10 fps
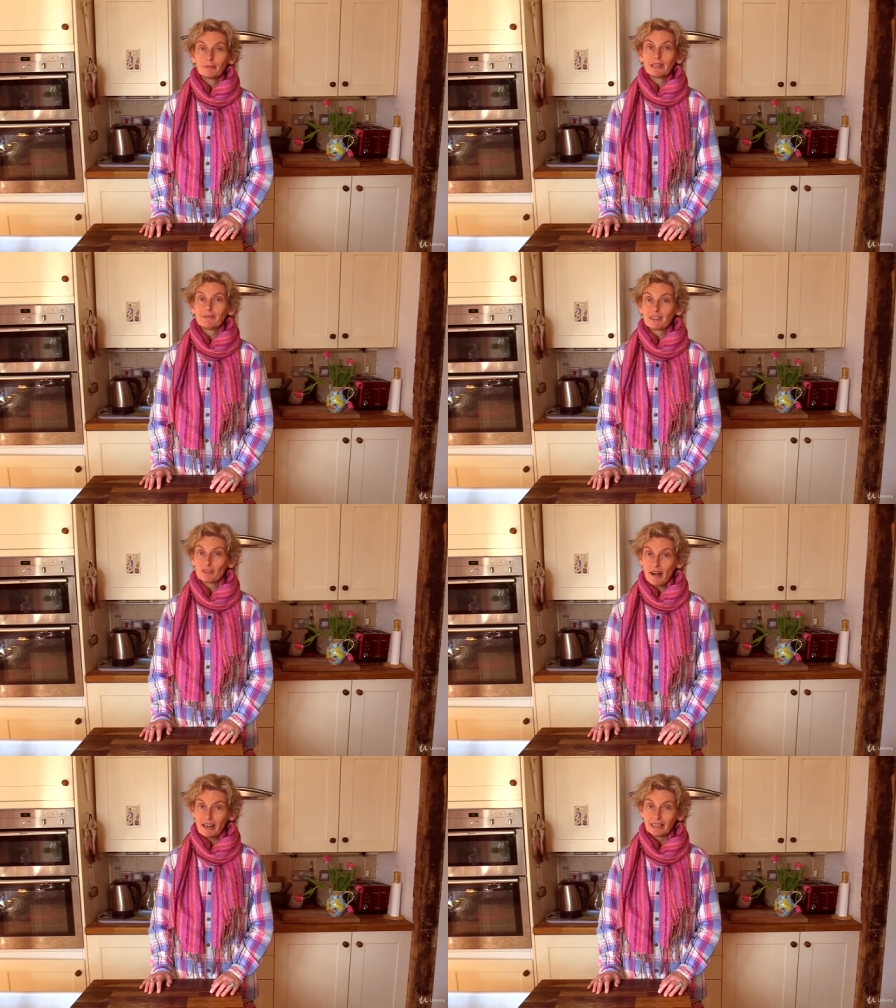but if
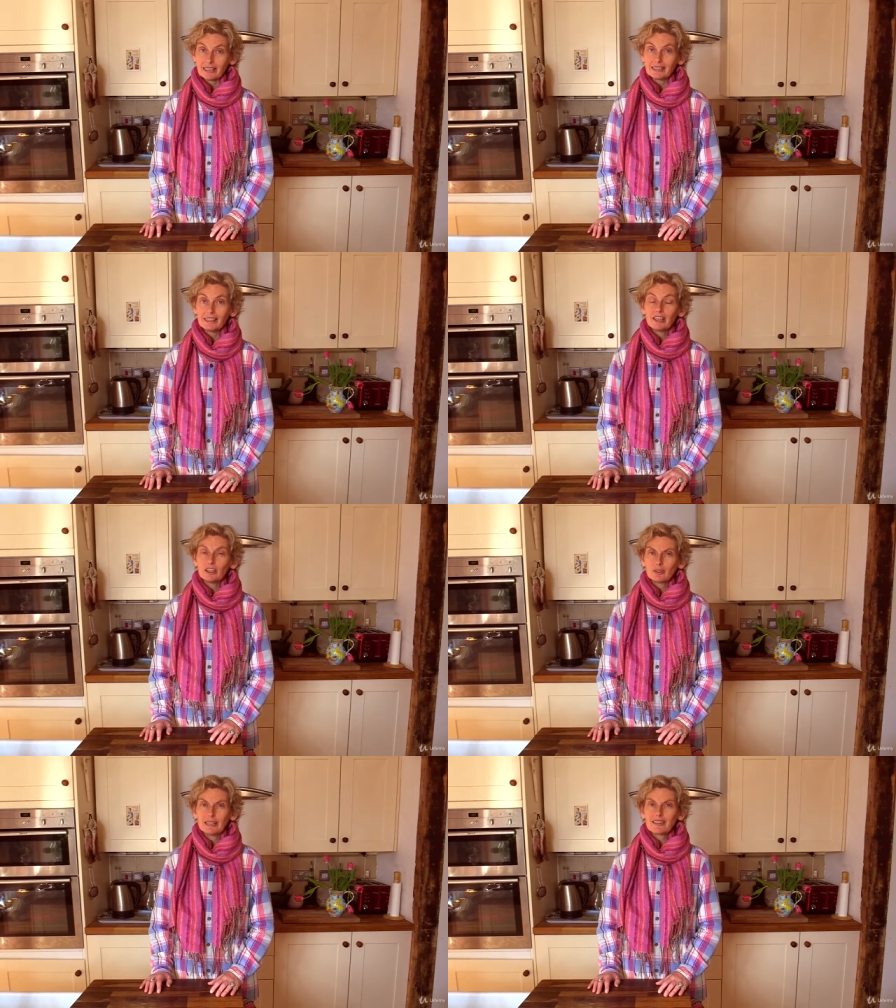it's raining,
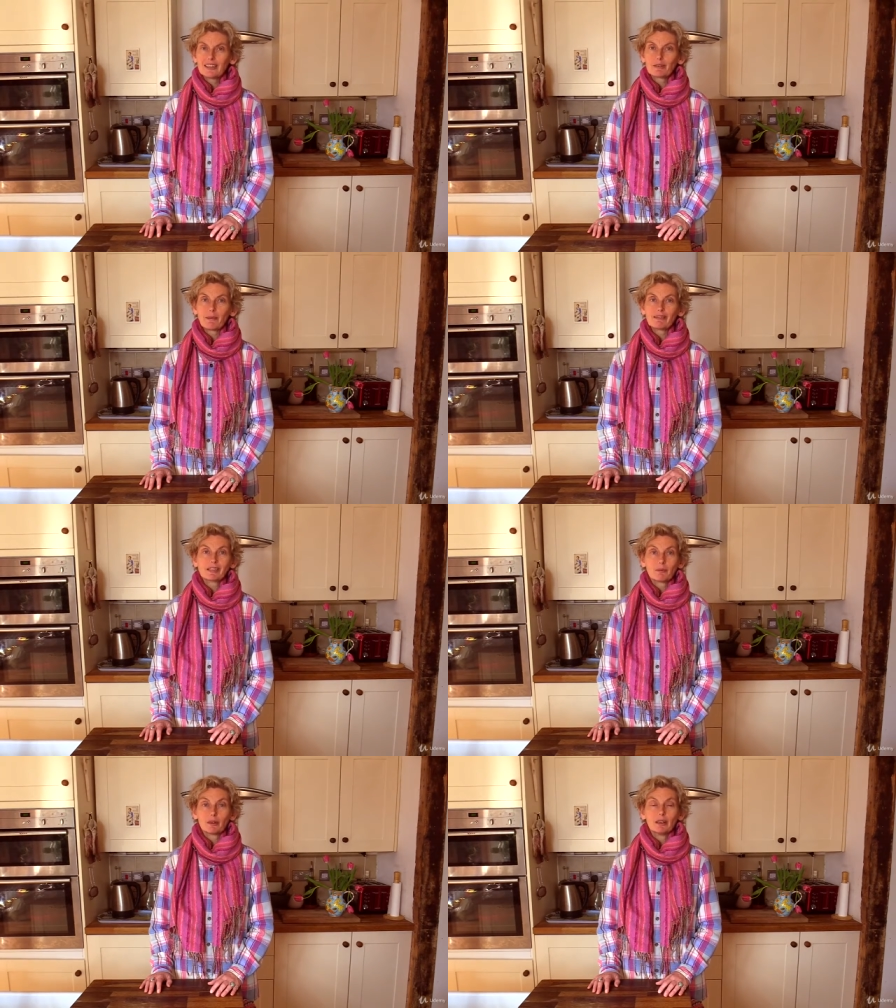you'll need to think about some